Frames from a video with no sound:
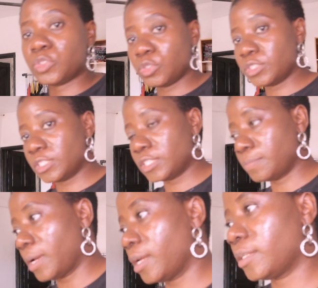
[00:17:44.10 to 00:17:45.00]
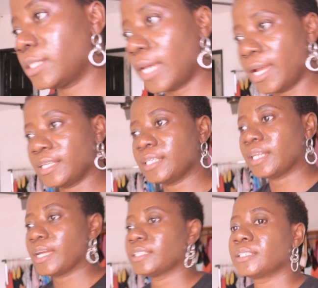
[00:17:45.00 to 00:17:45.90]
to use this my tiny
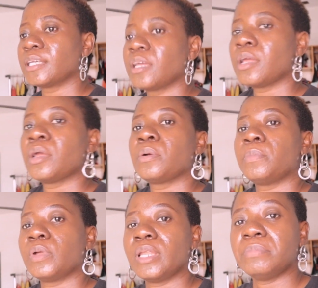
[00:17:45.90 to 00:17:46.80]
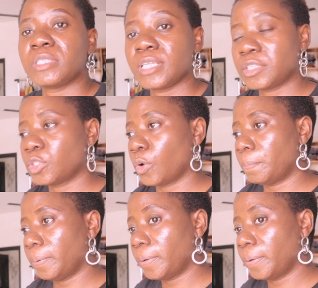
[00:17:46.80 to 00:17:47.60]
light. Well, let me set up